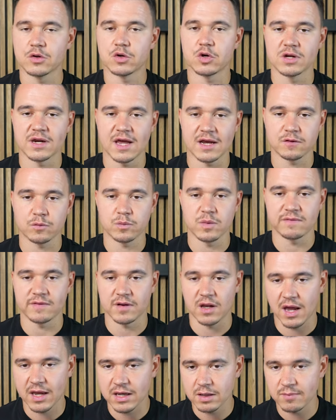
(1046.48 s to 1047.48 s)
connect with
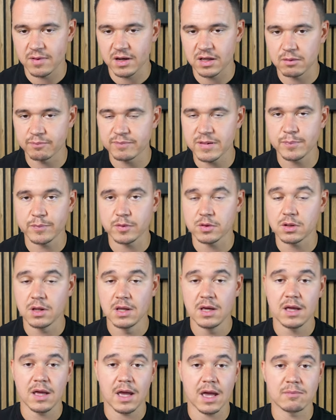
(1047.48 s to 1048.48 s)
like-minded people
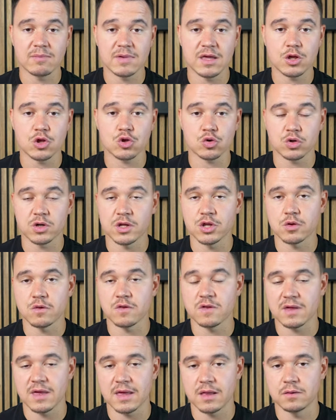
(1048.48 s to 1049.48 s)
and make sure that you
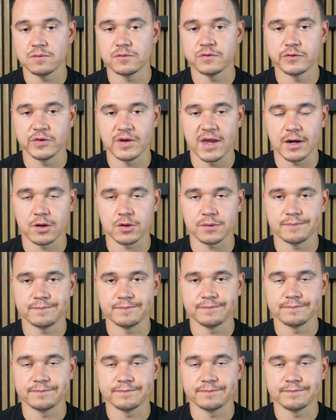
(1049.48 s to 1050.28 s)
scale together.